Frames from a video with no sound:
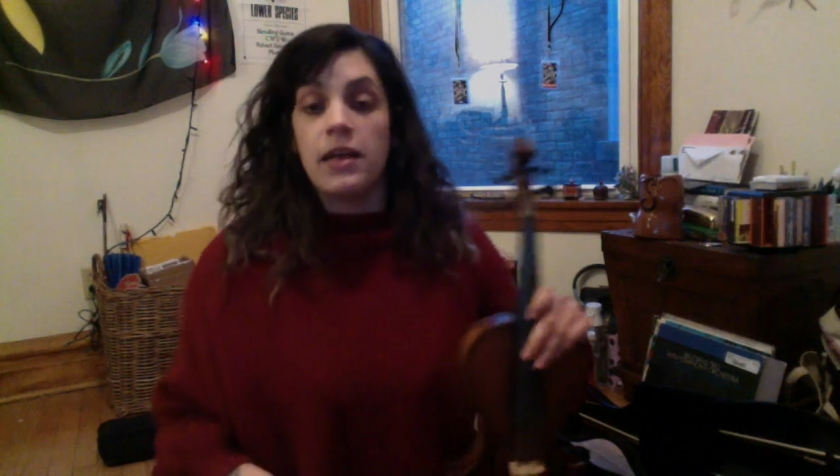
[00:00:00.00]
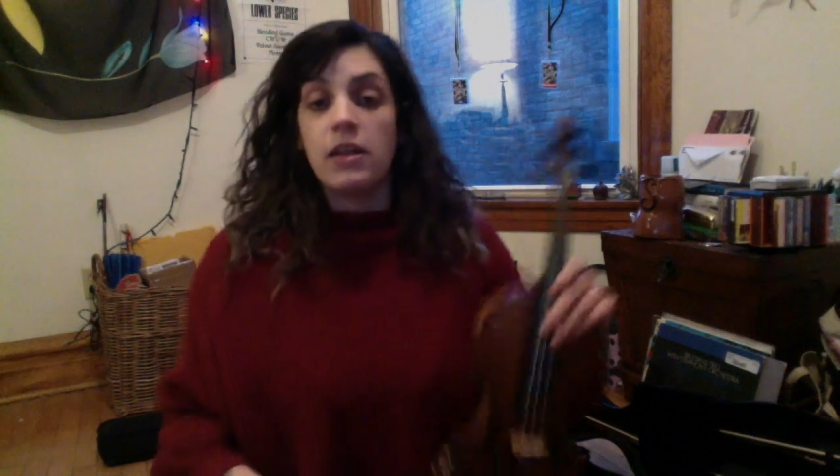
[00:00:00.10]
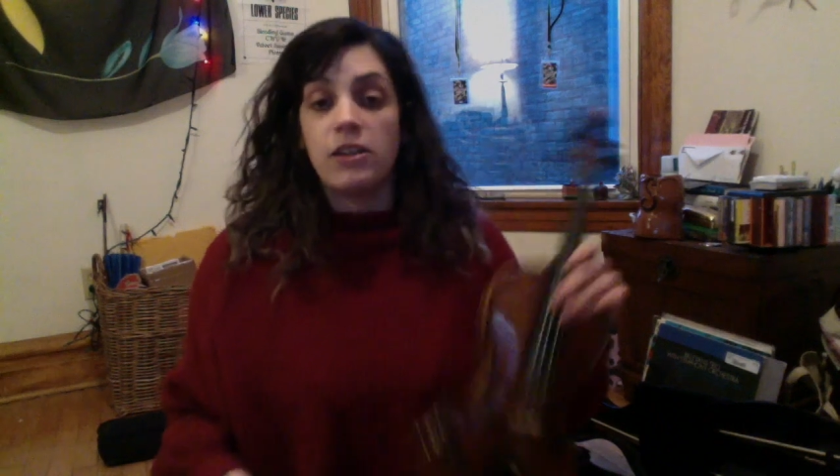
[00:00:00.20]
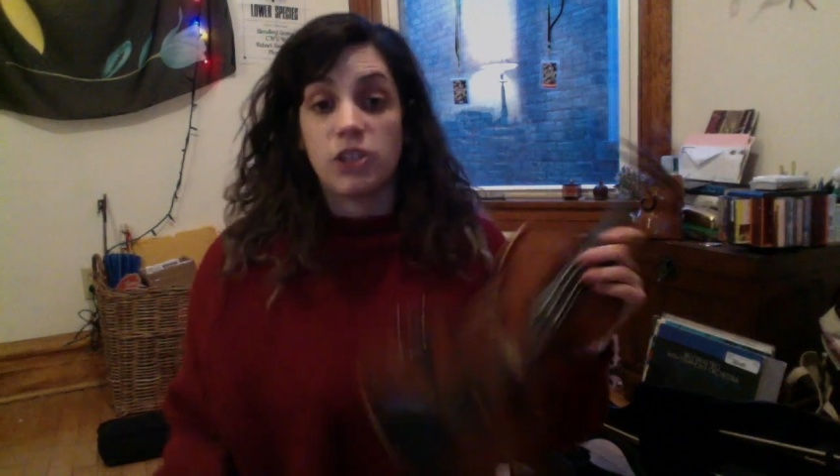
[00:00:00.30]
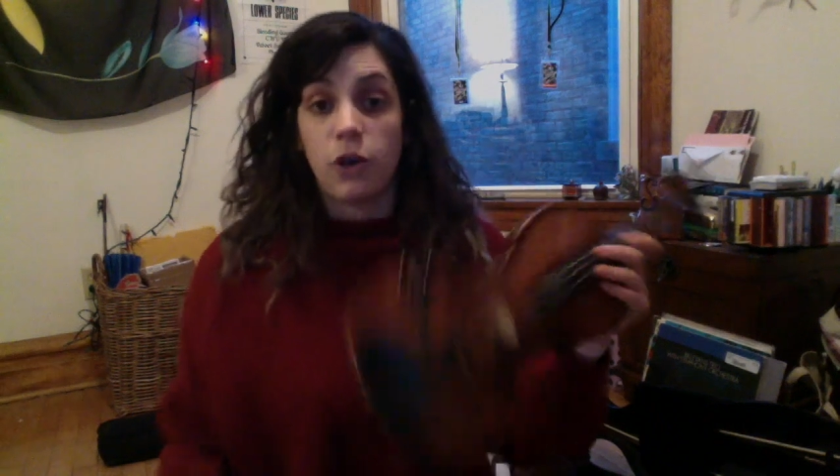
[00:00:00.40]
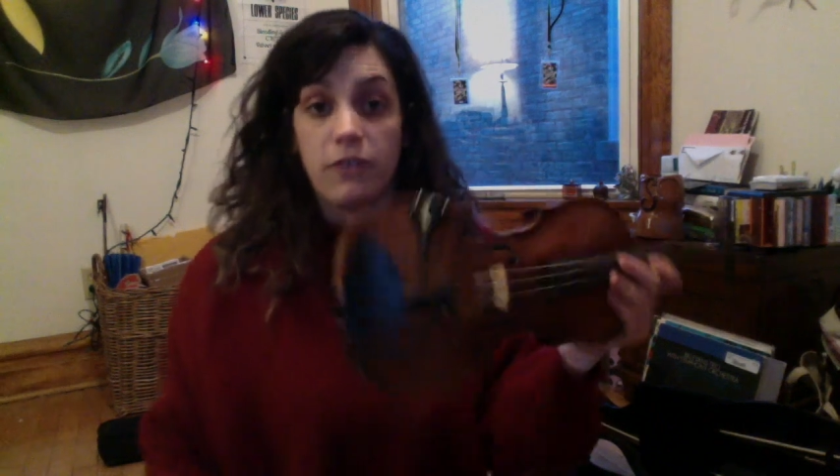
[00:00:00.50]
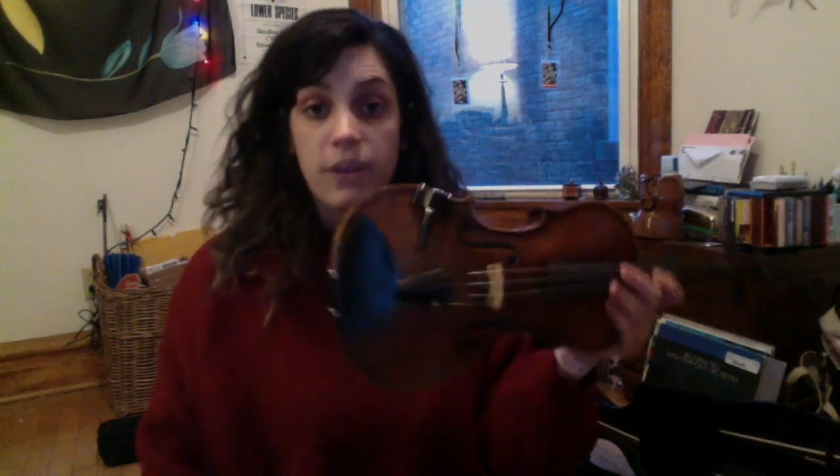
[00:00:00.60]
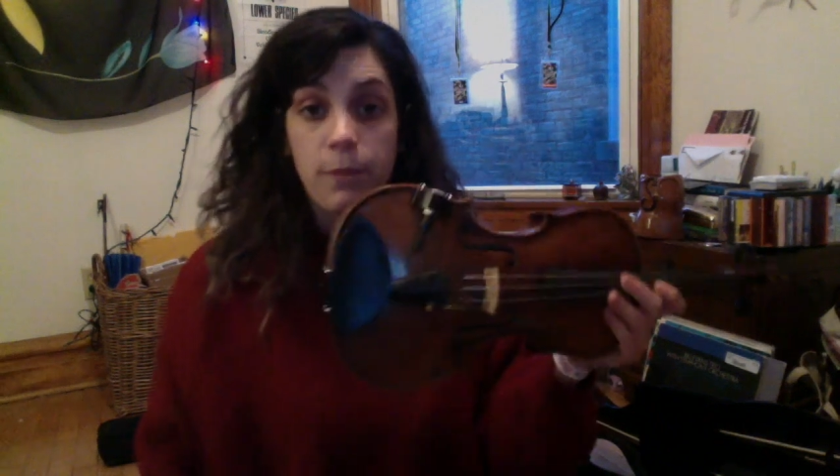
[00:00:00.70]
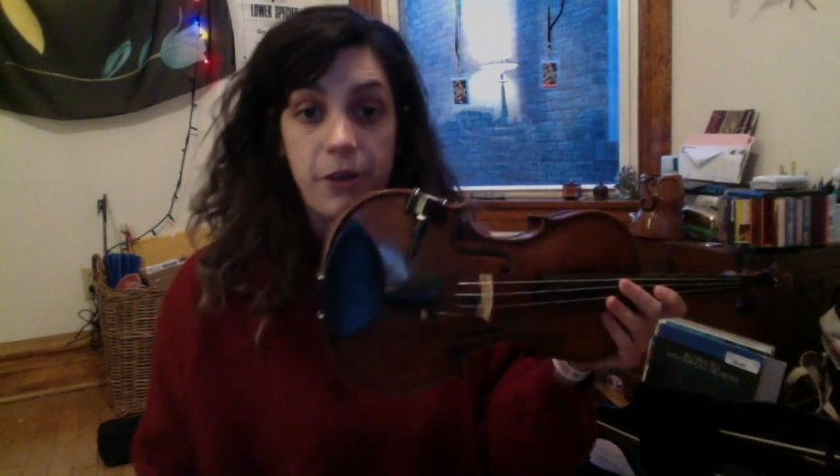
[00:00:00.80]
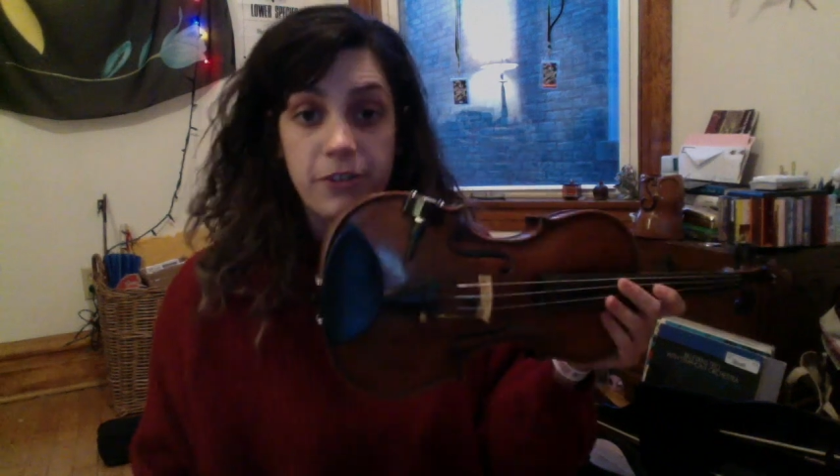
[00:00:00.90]
Let's go over the
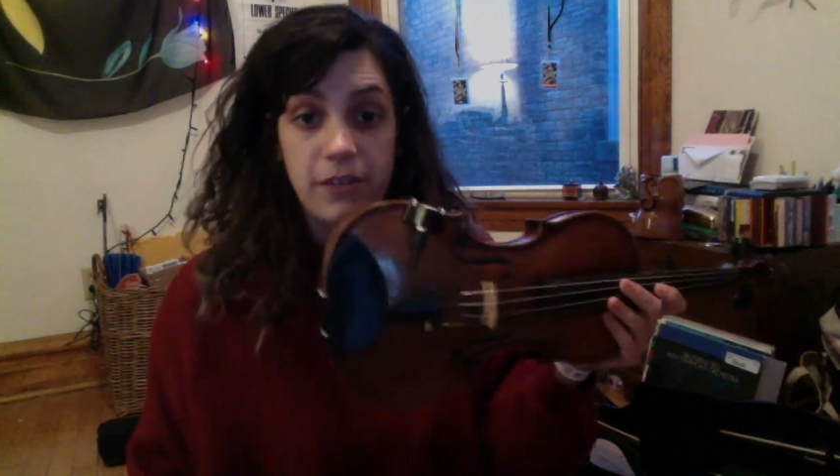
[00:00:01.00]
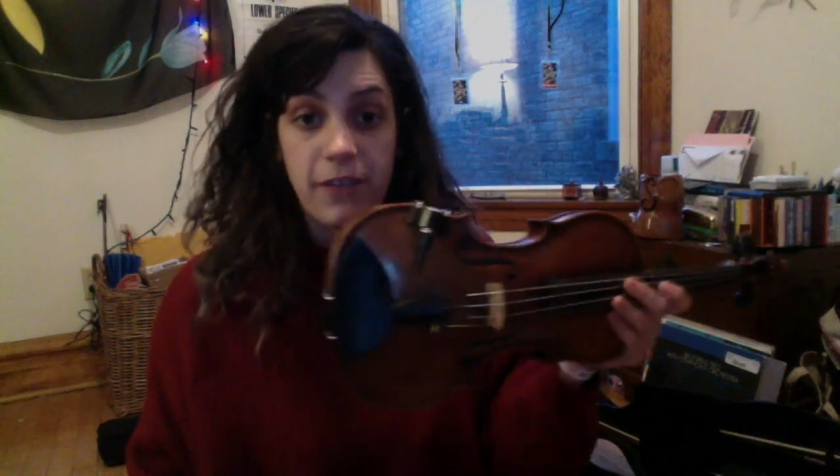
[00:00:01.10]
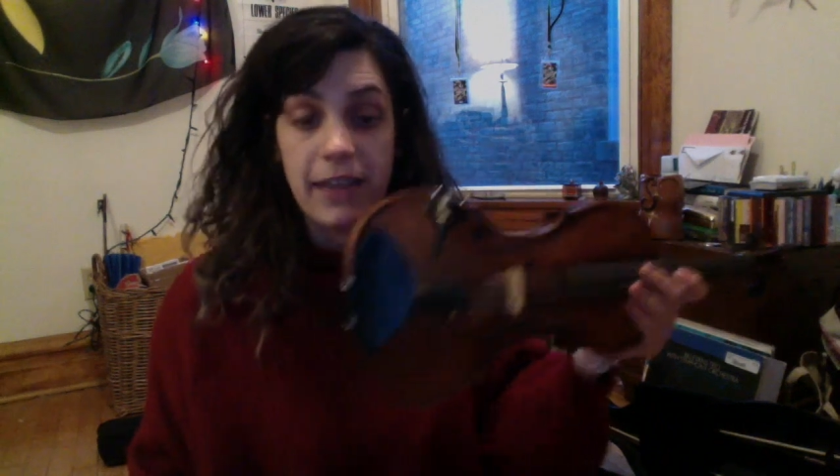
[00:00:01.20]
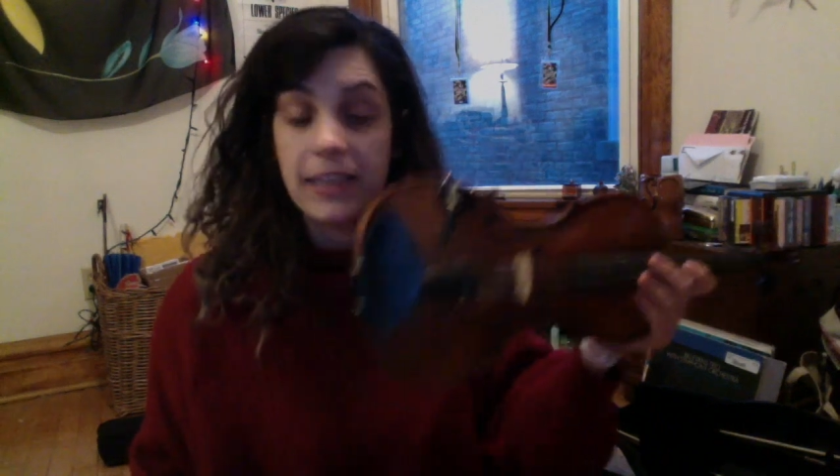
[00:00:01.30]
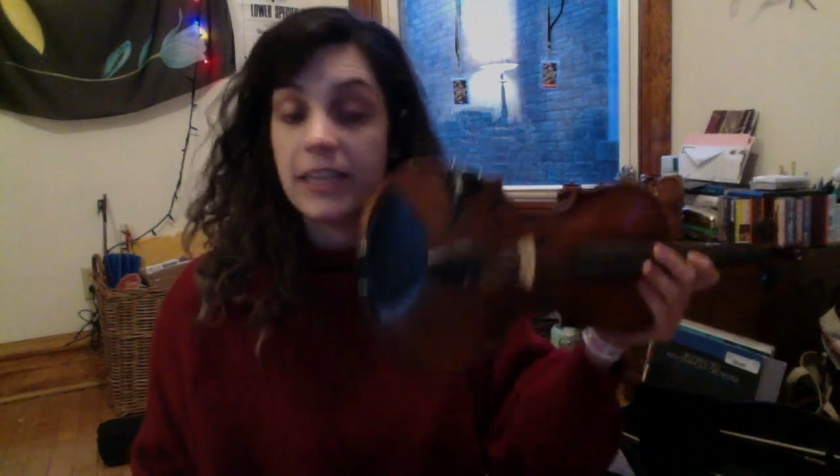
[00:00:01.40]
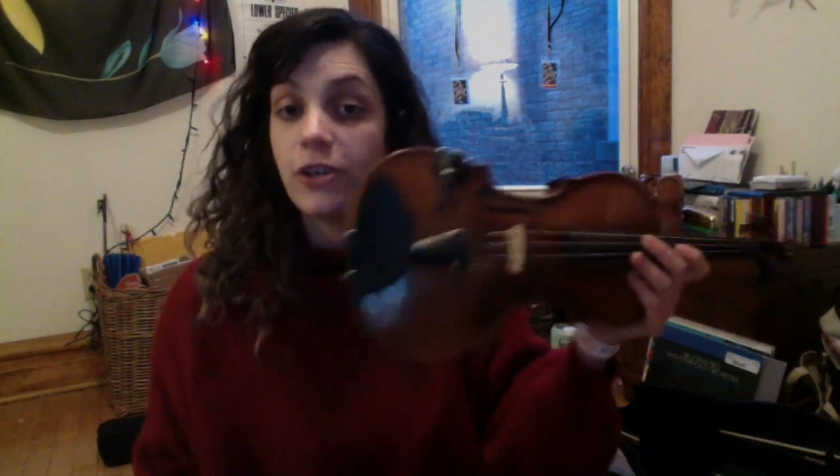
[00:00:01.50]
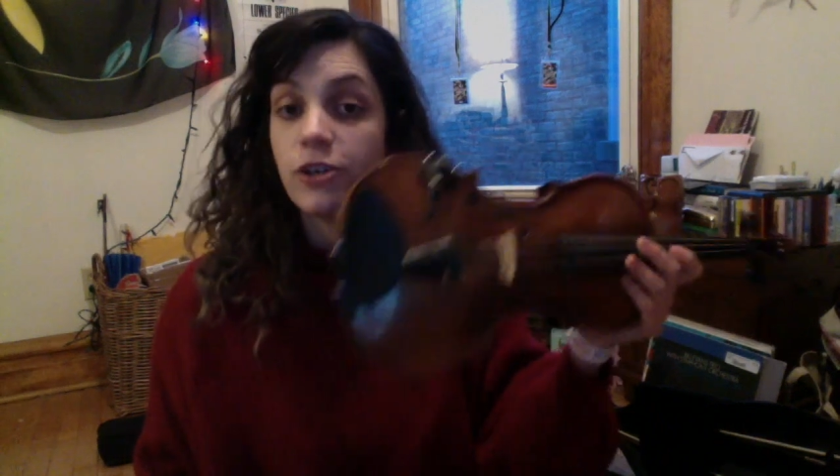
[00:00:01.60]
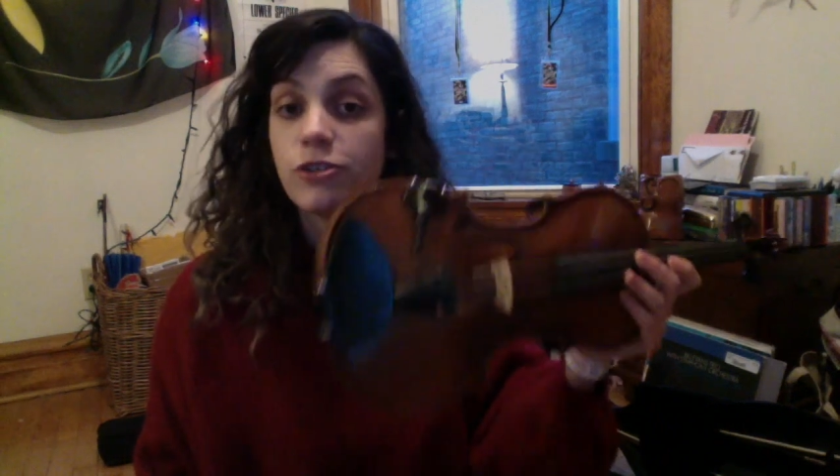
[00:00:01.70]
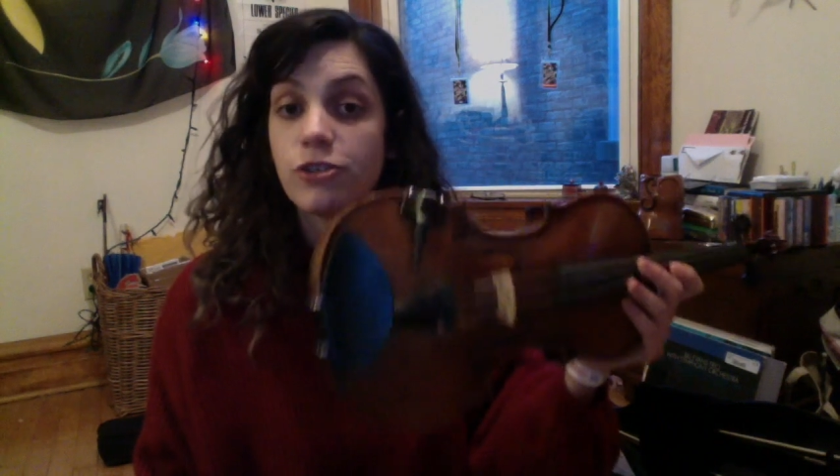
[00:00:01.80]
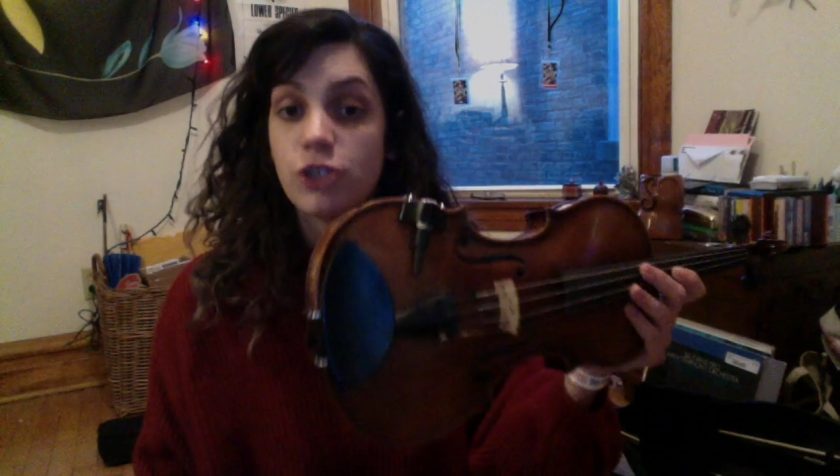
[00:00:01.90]
parts of the violin
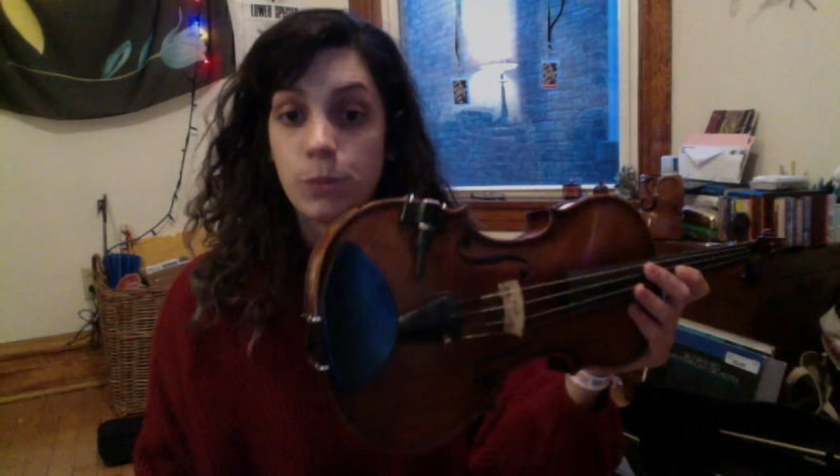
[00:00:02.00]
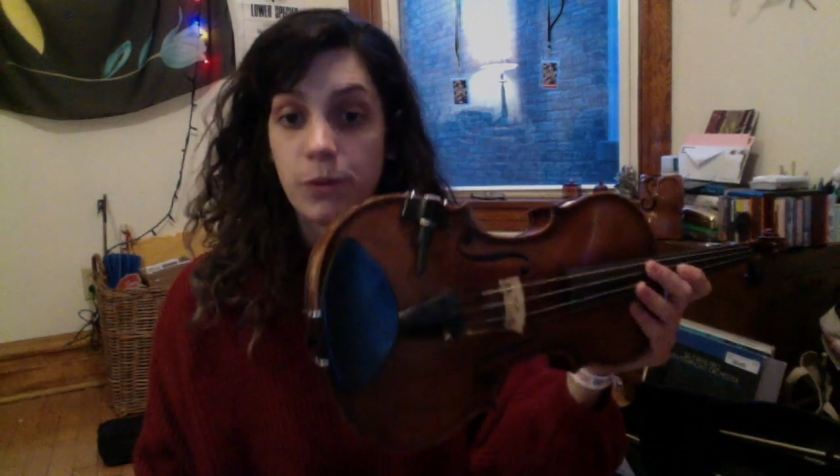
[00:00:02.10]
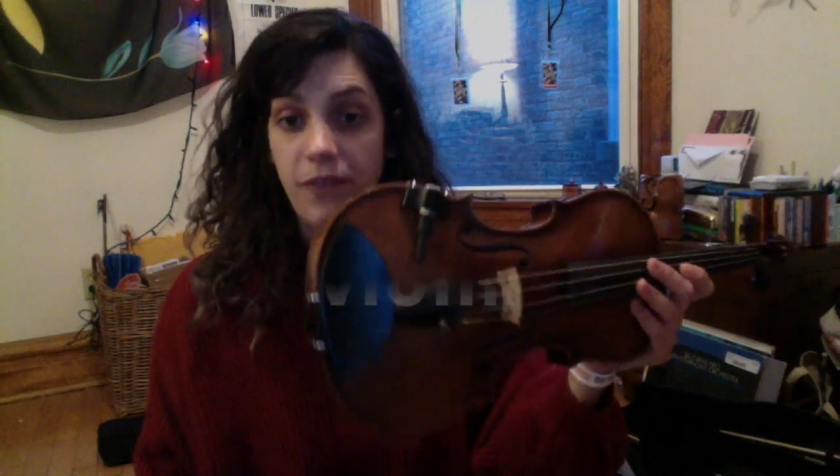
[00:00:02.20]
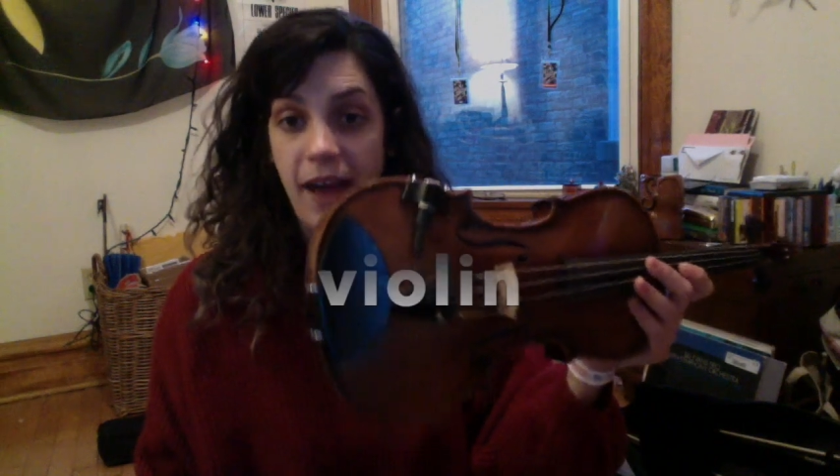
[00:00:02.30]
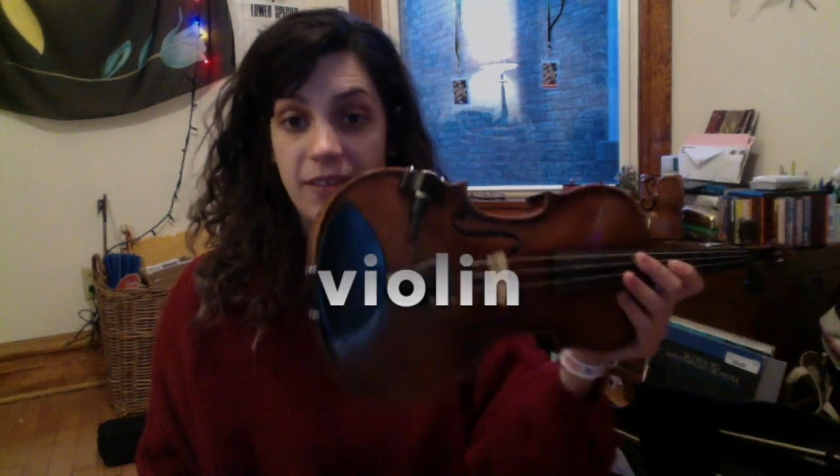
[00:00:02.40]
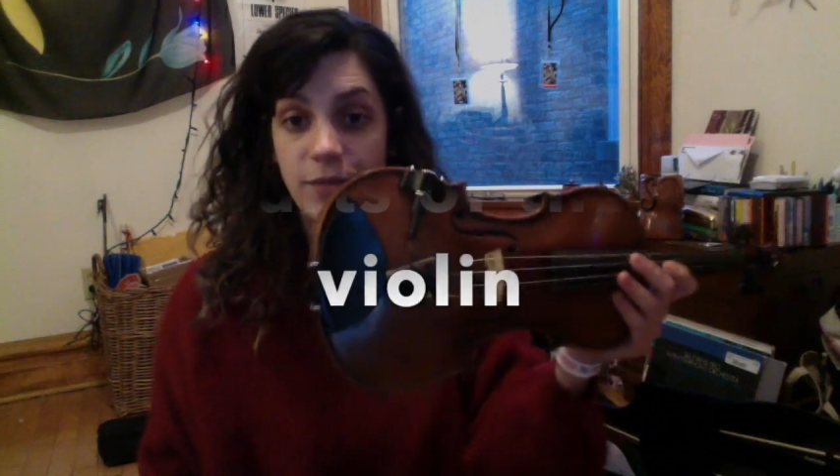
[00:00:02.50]
super fast.